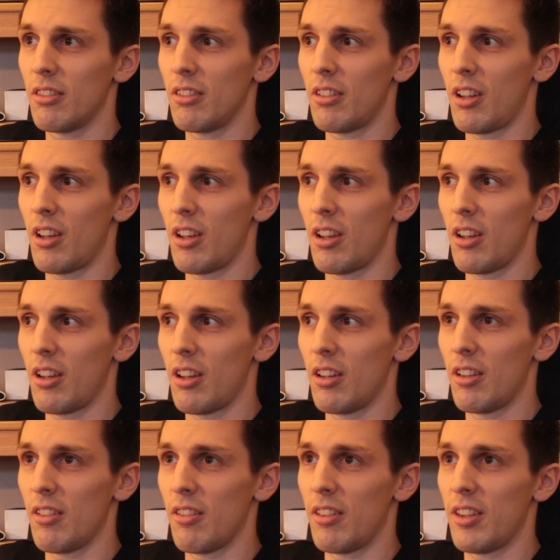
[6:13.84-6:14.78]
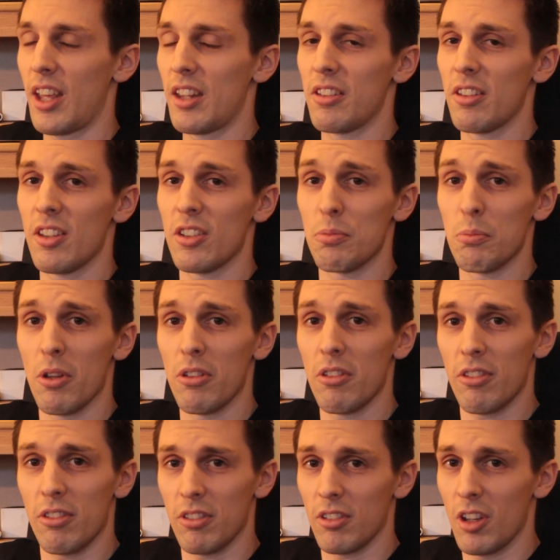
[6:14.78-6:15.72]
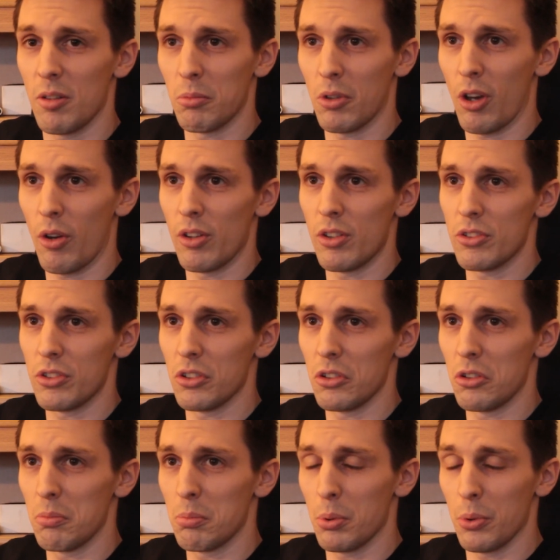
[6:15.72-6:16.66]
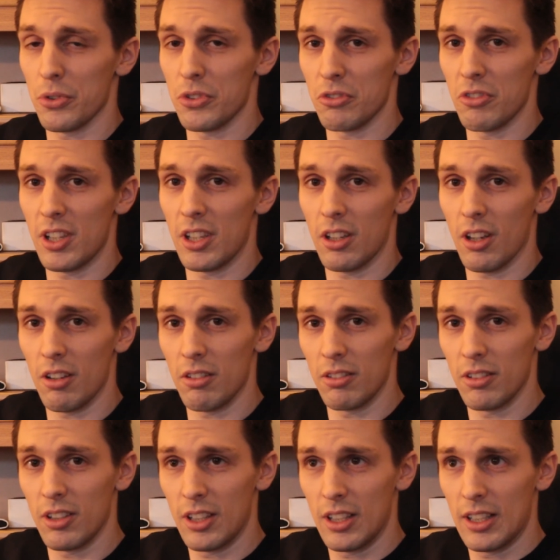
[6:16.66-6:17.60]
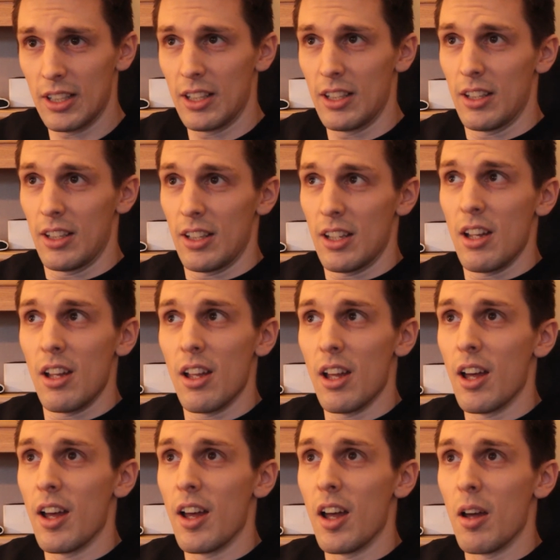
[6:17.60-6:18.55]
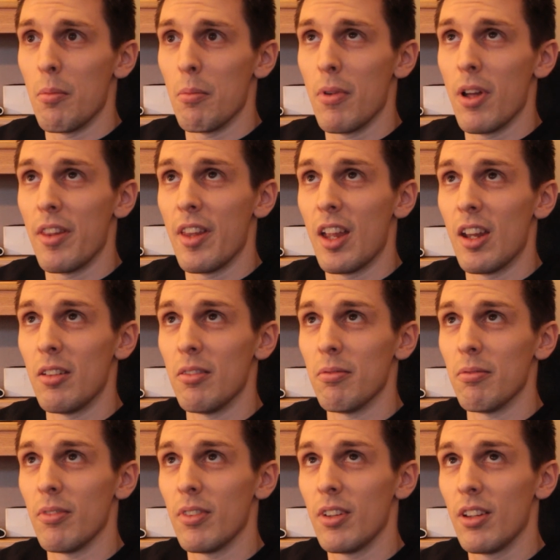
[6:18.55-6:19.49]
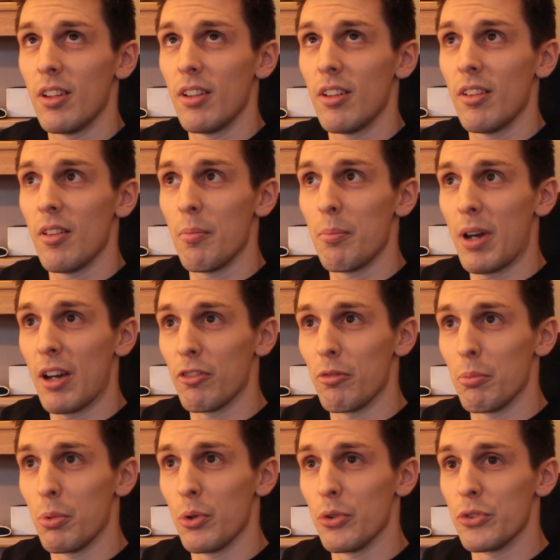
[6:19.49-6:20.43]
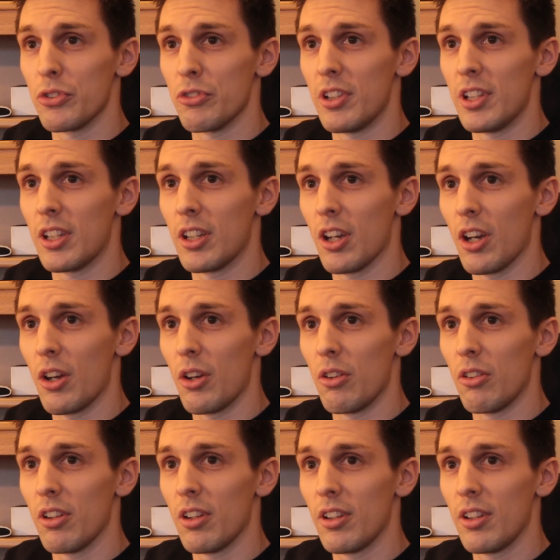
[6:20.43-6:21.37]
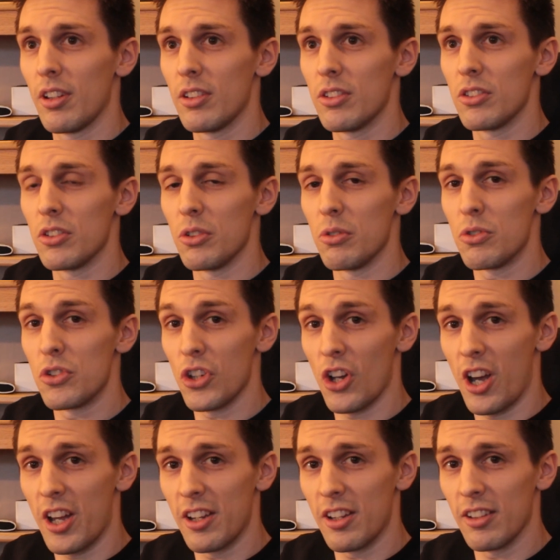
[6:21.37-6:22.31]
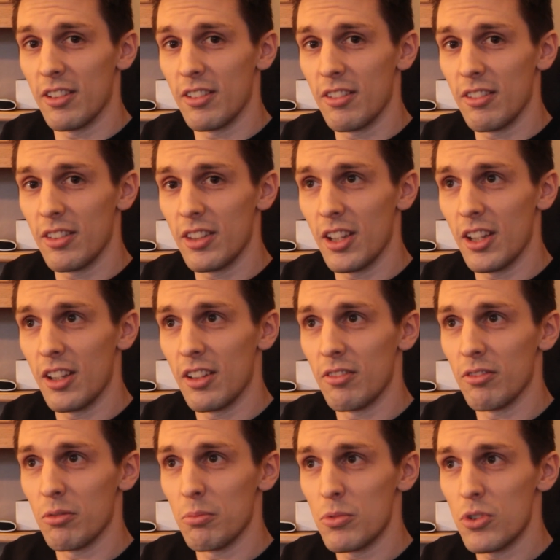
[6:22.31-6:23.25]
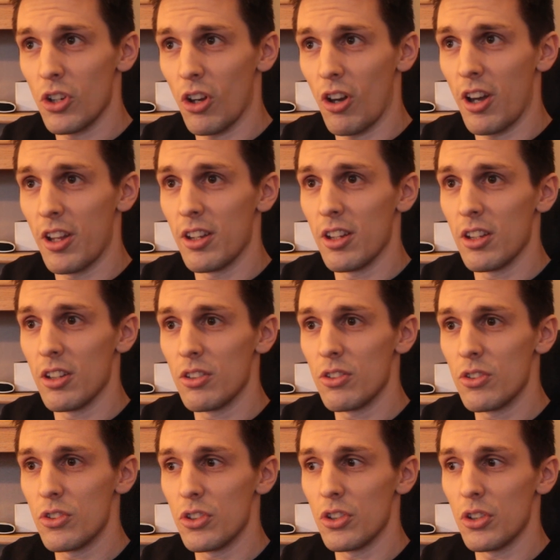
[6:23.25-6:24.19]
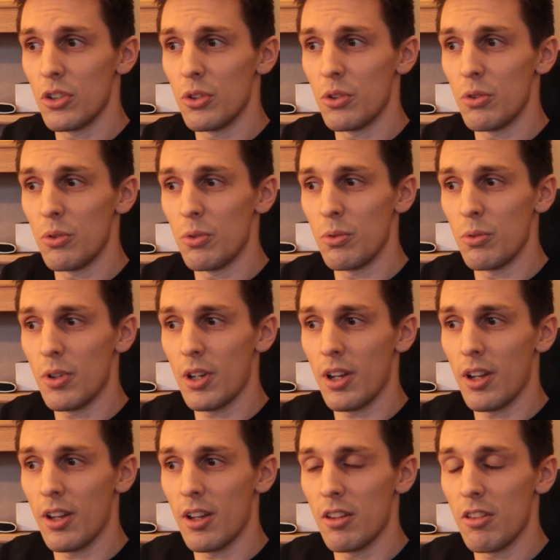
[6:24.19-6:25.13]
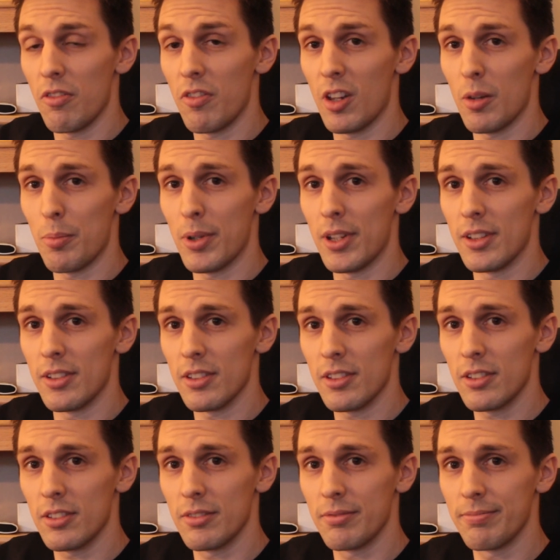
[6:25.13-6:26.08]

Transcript: the end of this month, I'm going to Puerto Rico, and then back from Puerto Rico to China, then from China to the Philippines.